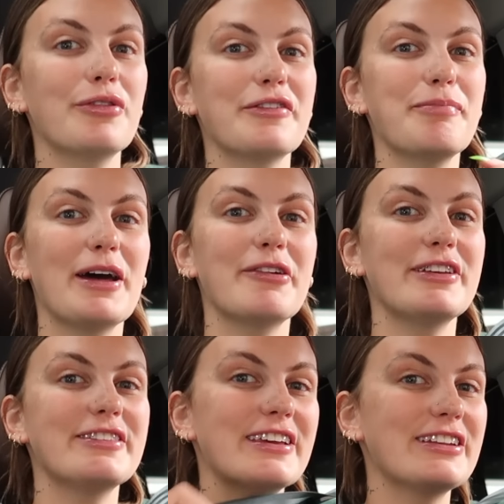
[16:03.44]
this
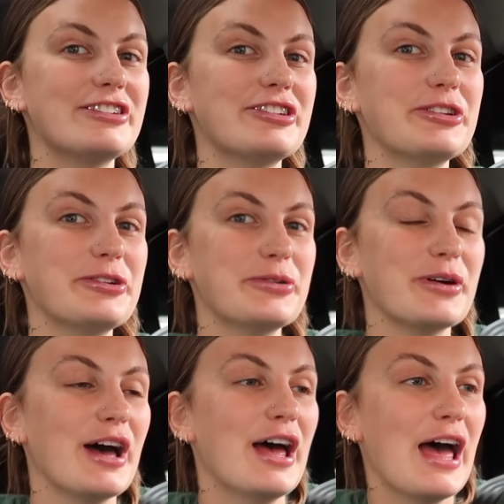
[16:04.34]
battery's dead too.
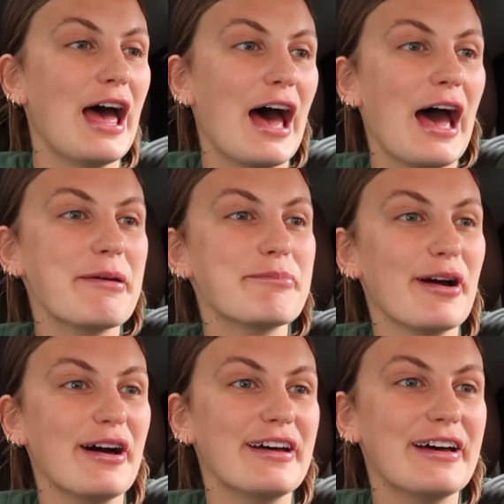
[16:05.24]
I
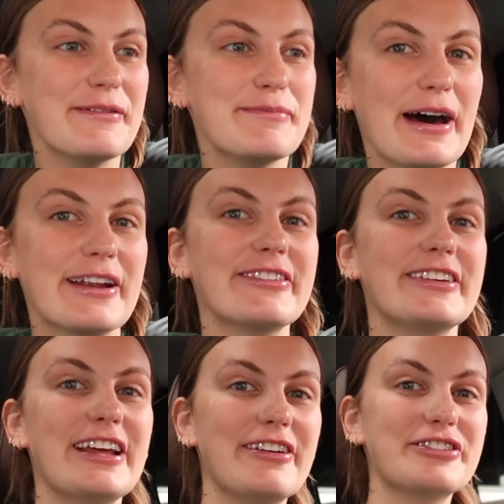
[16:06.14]
brought a battery
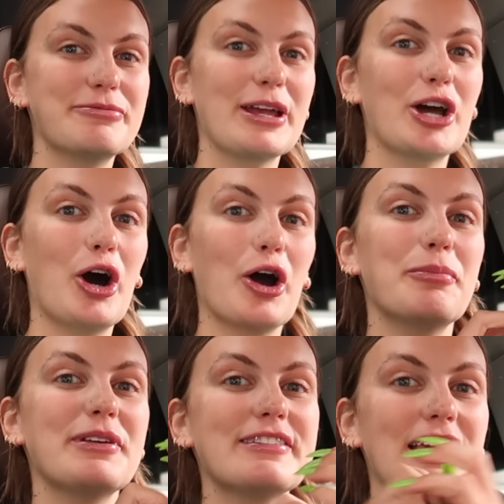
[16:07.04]
down to my car
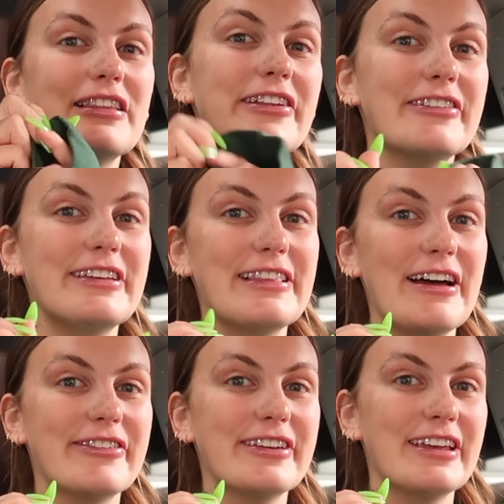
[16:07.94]
because I literally
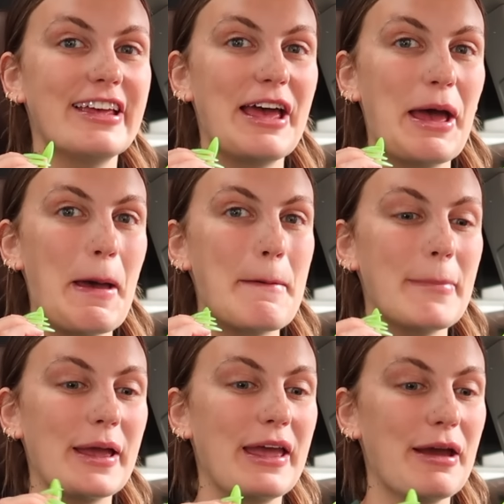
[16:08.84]
left
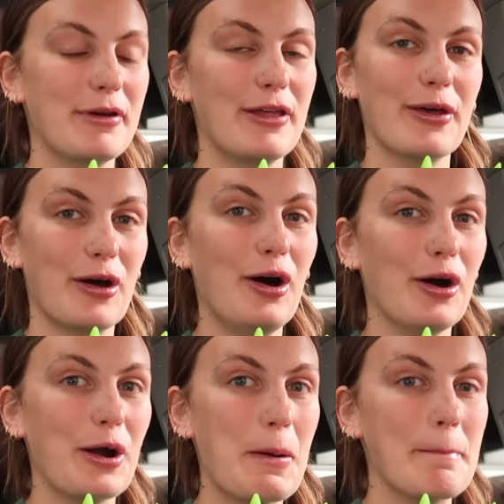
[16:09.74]
my camera in the
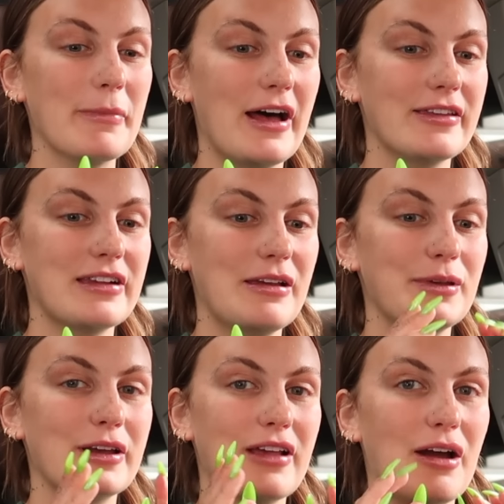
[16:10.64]
car last night
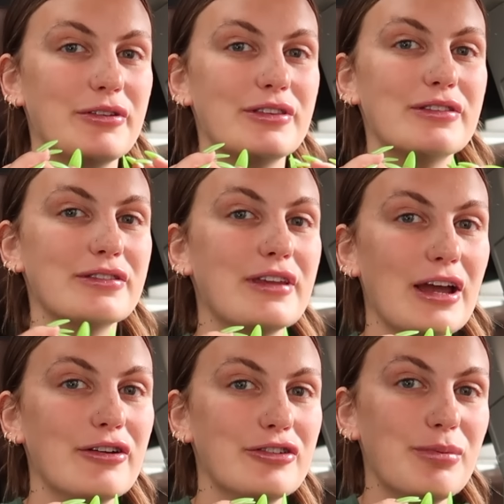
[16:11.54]
because I was
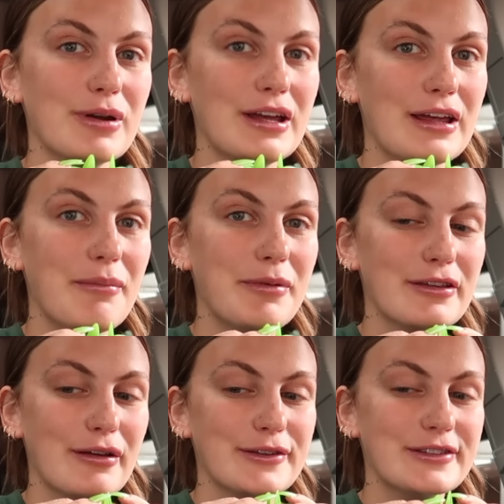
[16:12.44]
scared to bring it in
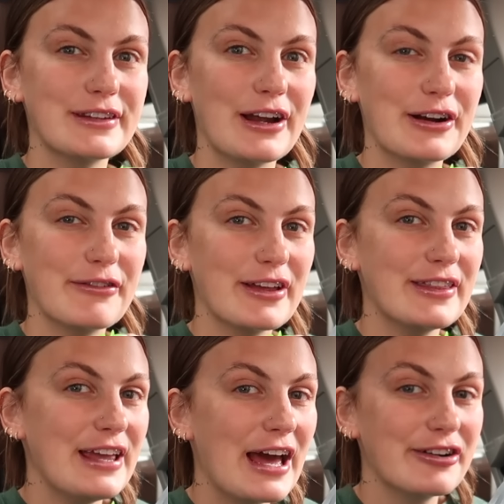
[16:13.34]
because I was scared of like
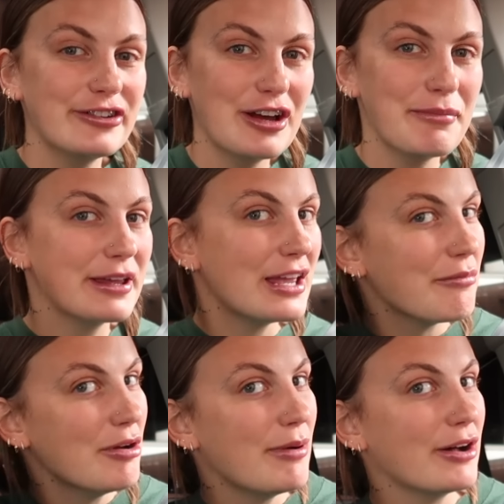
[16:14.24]
the energy on my
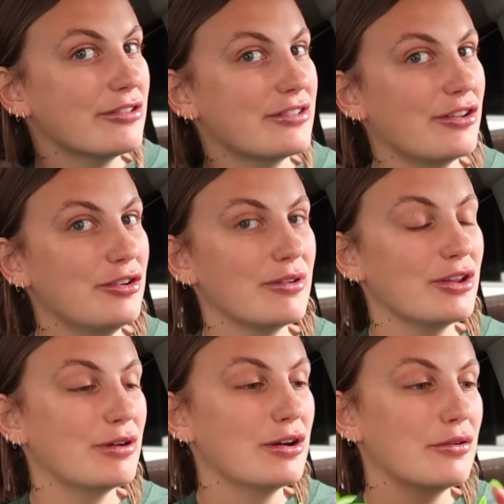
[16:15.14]
camera. But I'll just tell you really
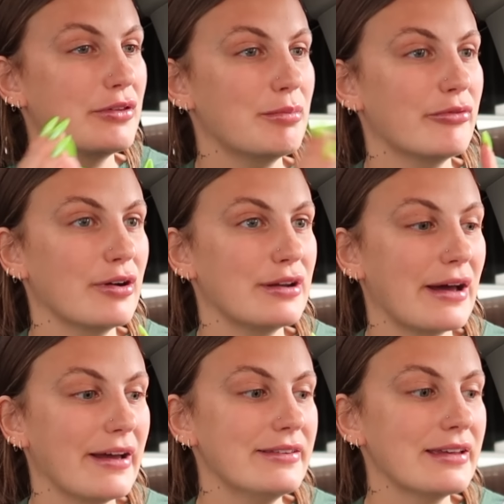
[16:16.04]
quick, hopefully before it
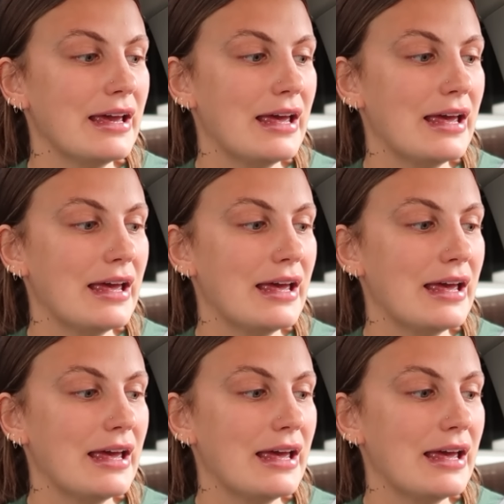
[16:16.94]
dies,